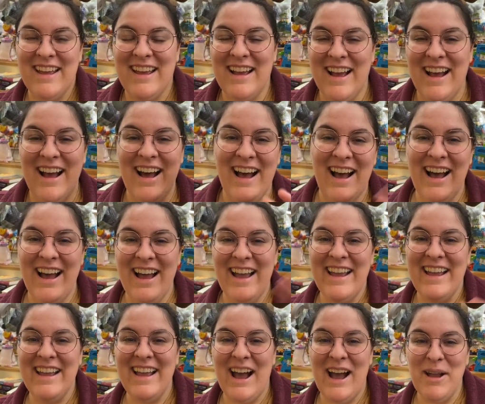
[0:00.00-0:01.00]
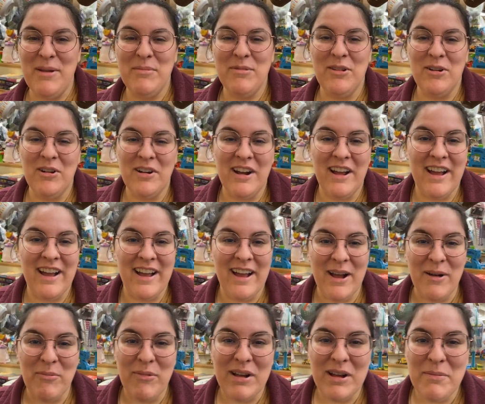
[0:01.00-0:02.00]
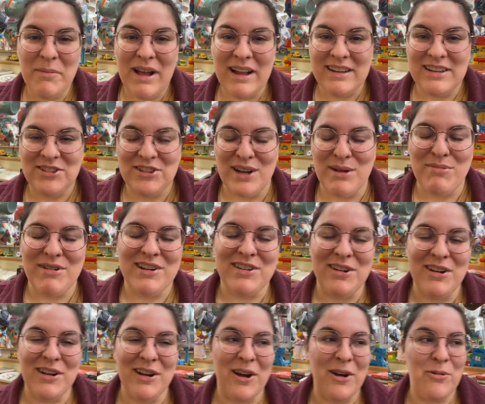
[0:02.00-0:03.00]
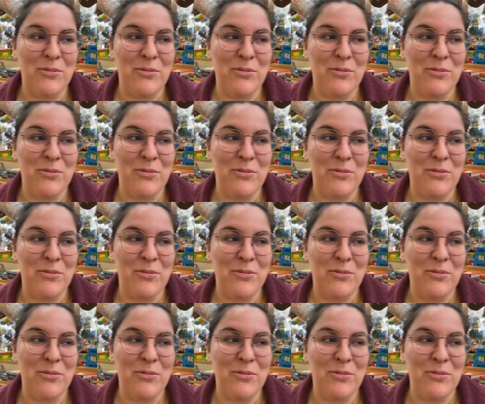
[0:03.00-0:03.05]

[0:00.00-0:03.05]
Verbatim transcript: Hi, I'm Laura. Um, welcome back to Shiny Brite Doggo.